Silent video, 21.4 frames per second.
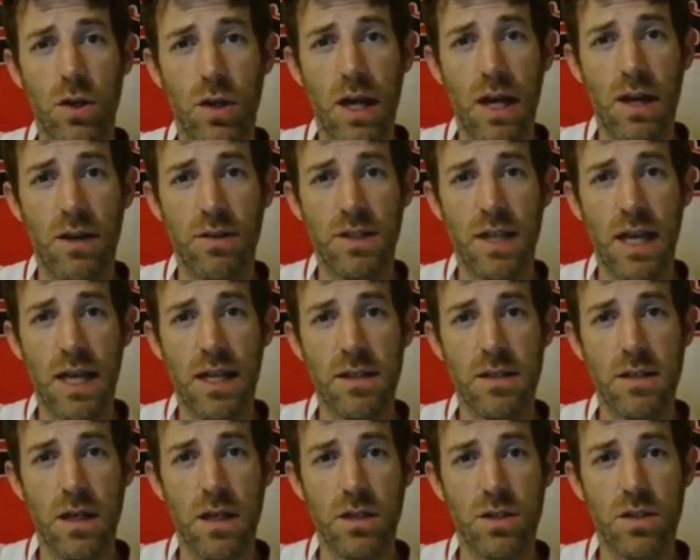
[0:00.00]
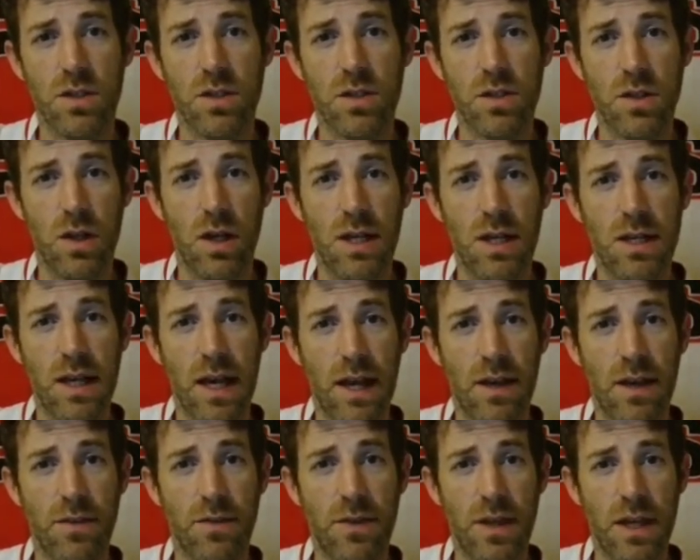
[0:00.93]
how to get in touch slide
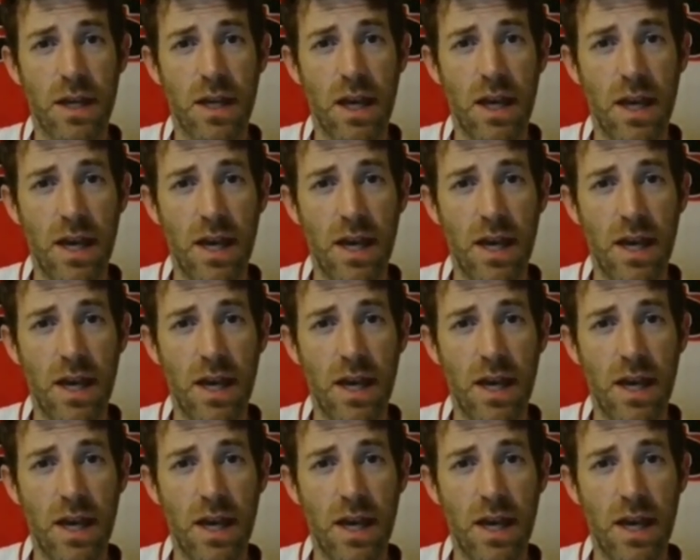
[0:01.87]
at the